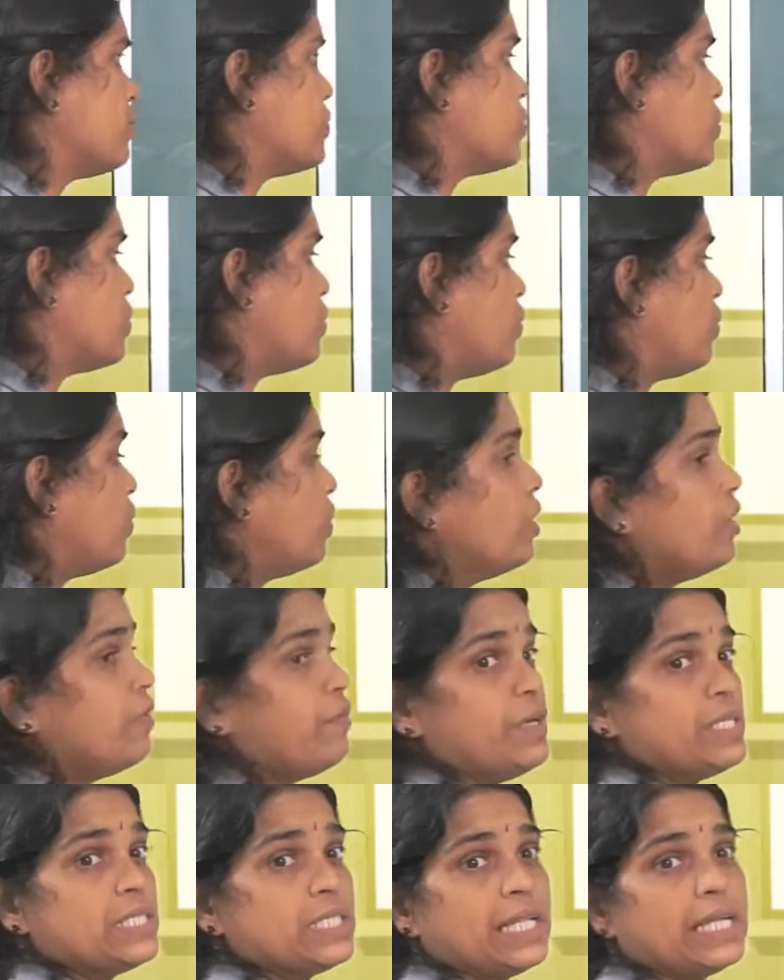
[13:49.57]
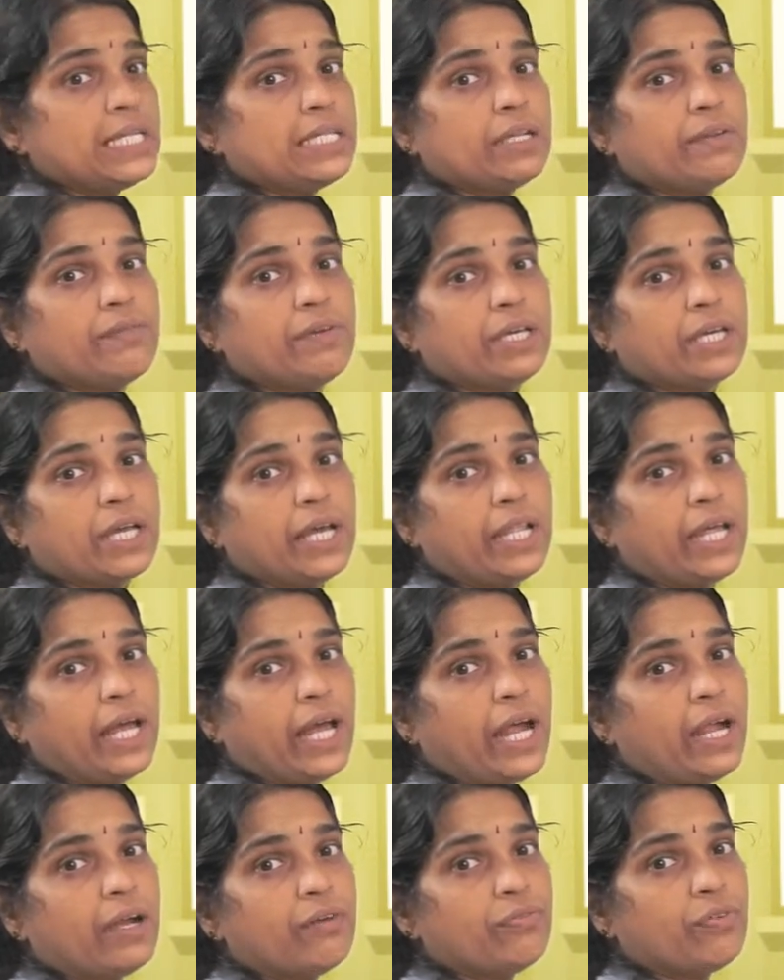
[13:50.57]
So which letter we can
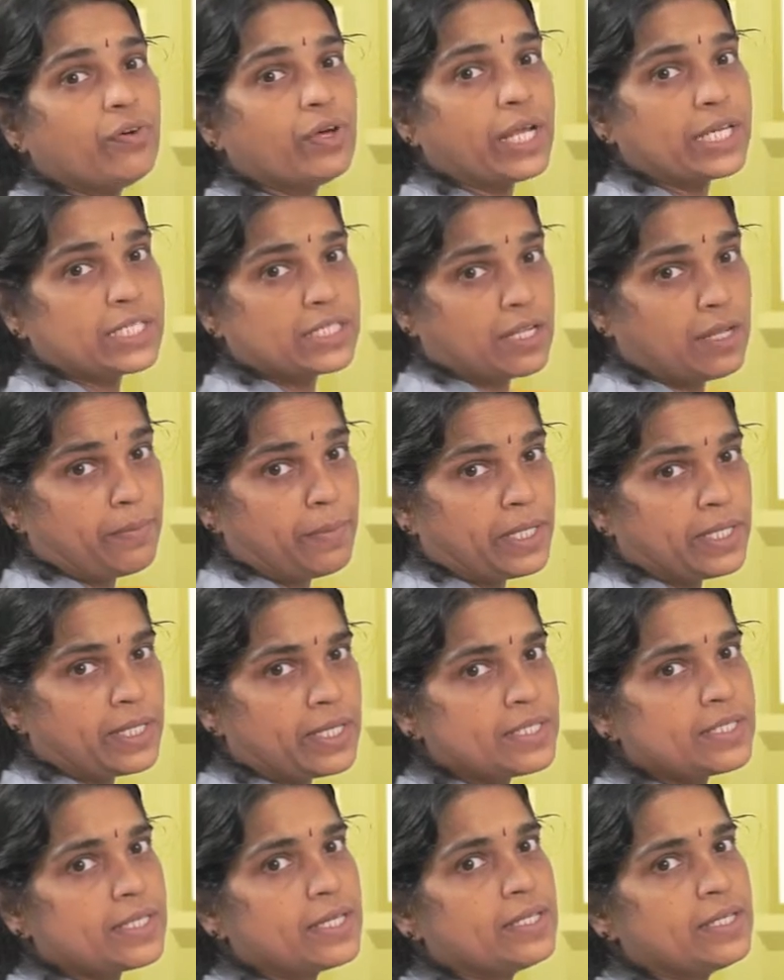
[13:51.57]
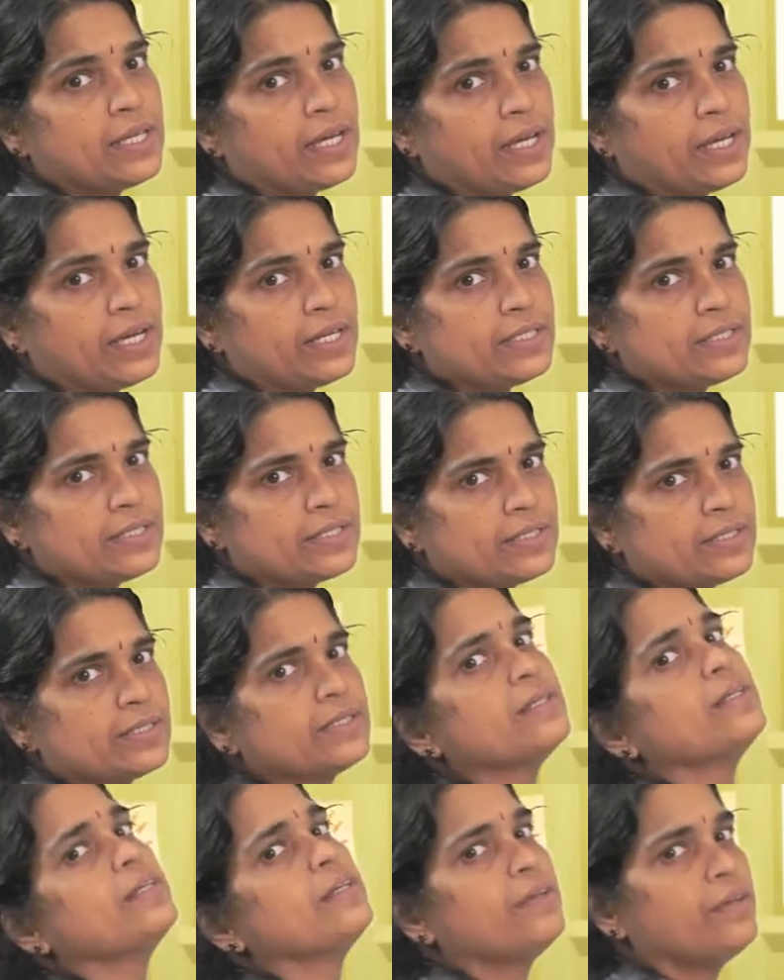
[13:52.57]
add for exclamatory sentence?
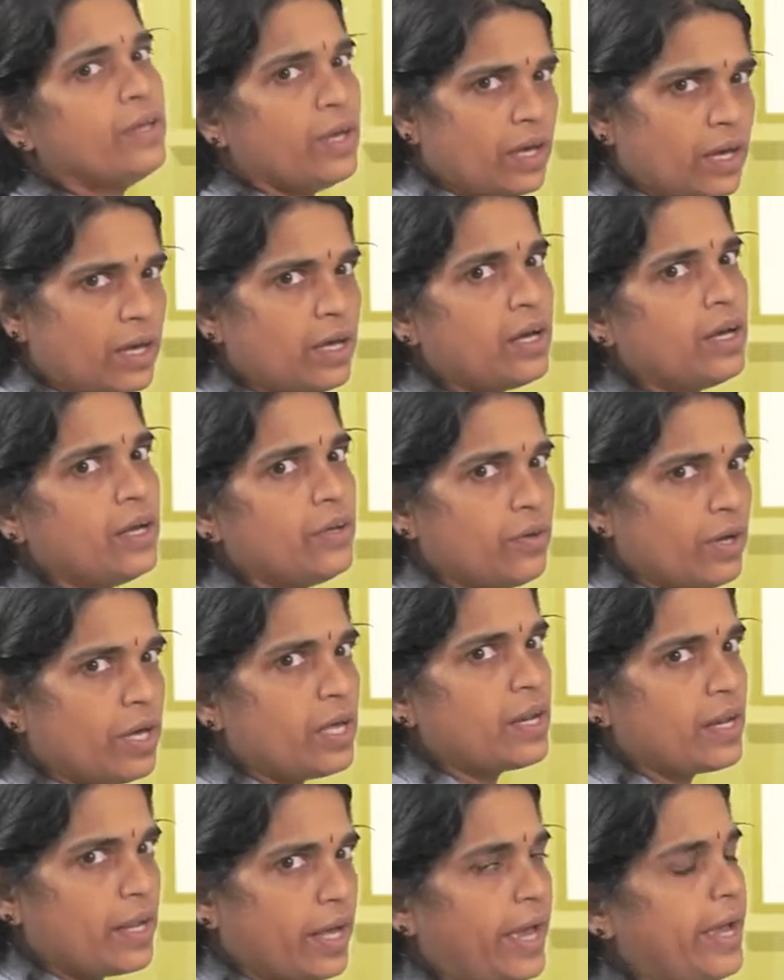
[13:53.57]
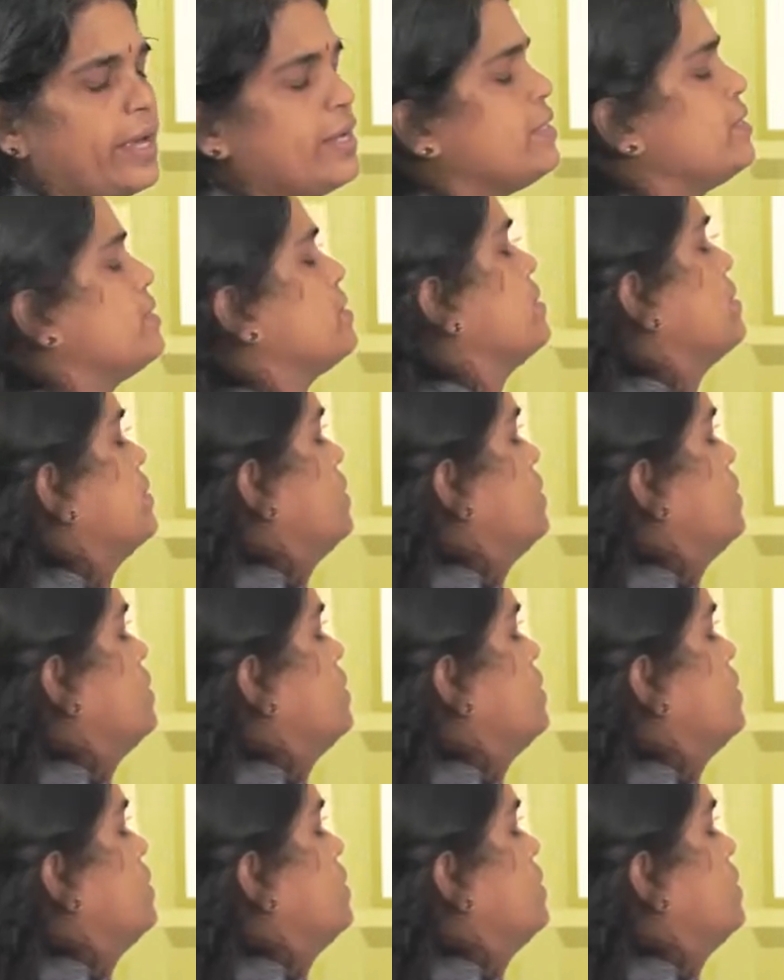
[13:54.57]
Yeah, you are right.